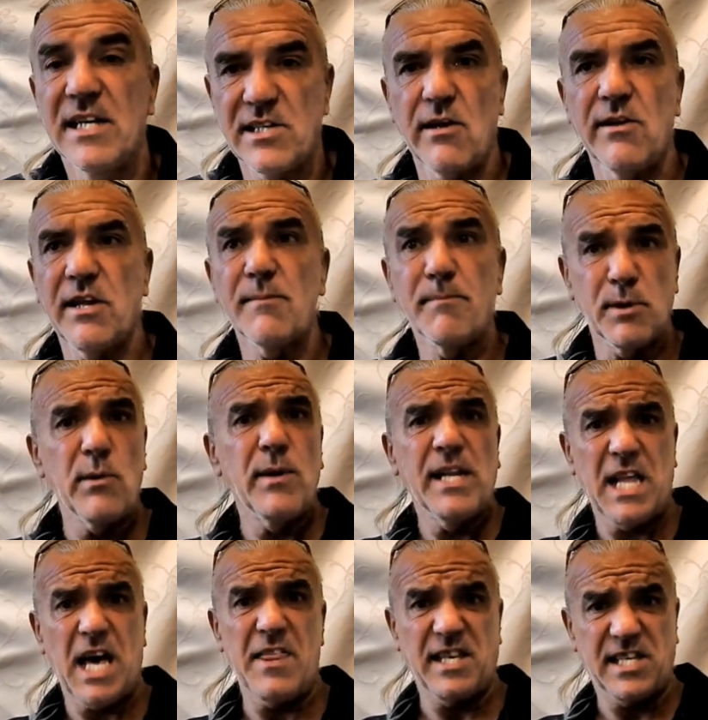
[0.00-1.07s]
So they're doing it
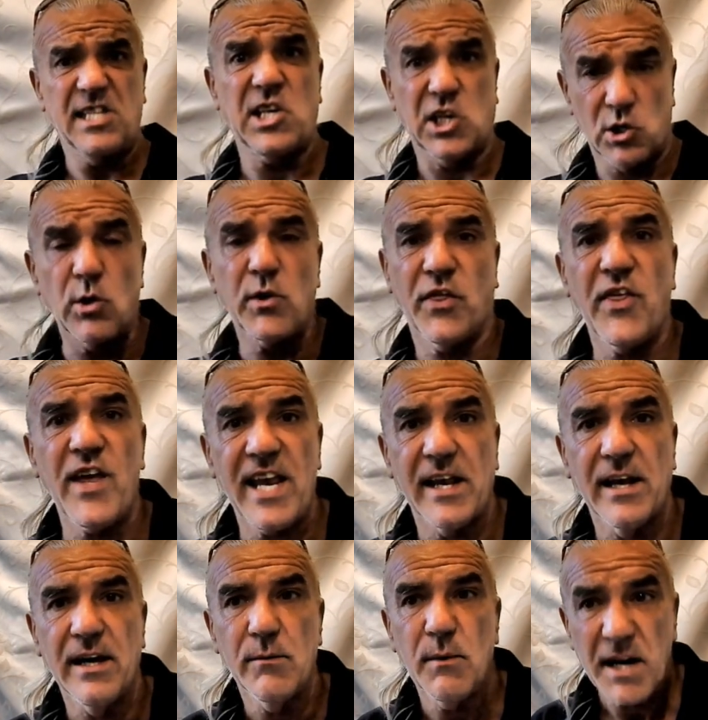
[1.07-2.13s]
like this is a good
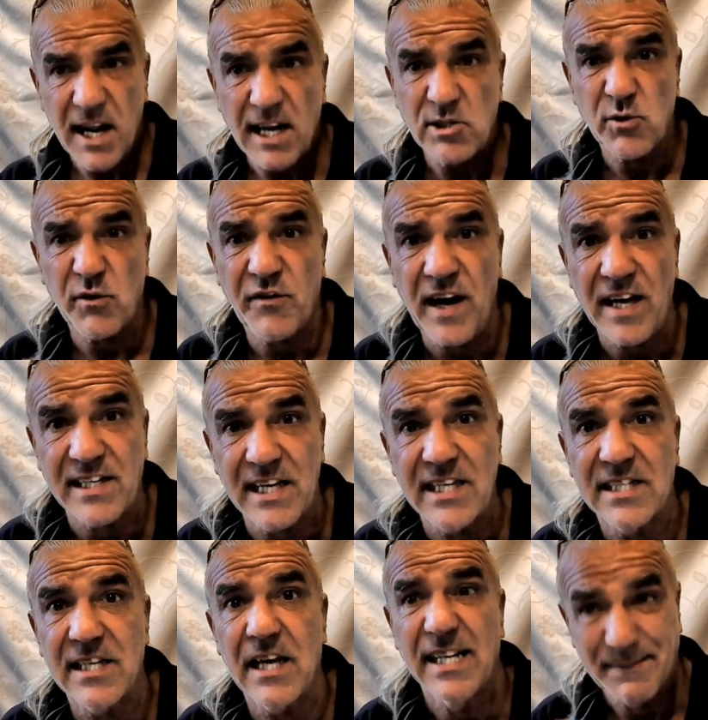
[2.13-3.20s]
thing, when in actual fact
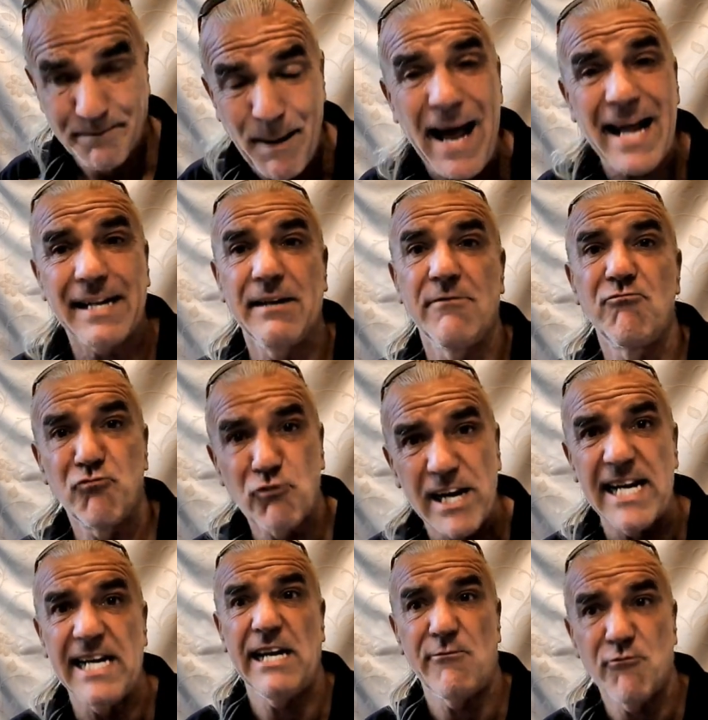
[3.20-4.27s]
it's a bad,
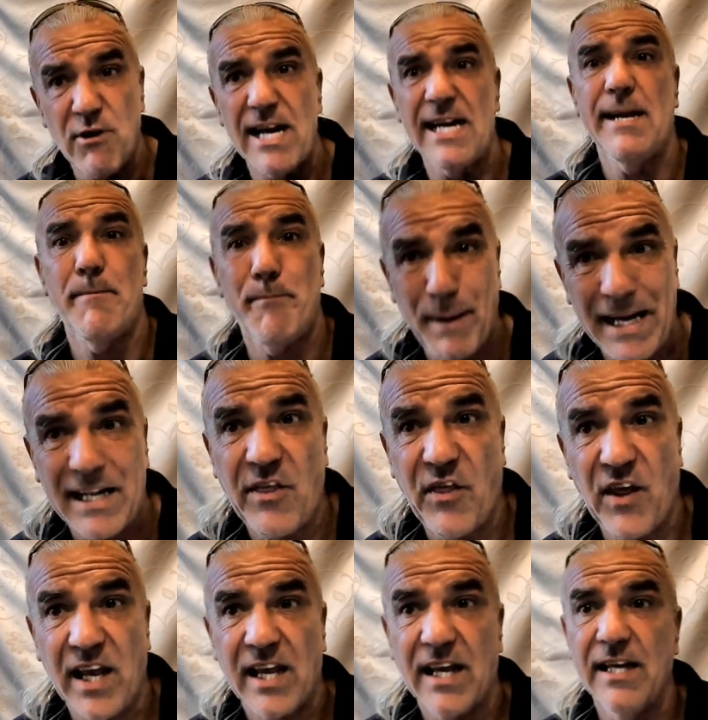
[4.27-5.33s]
really, really bad
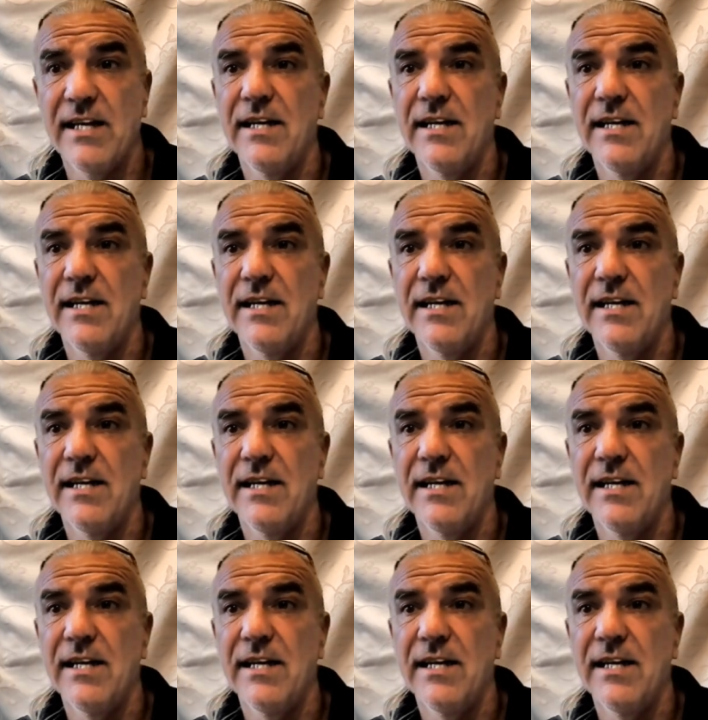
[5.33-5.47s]
thing.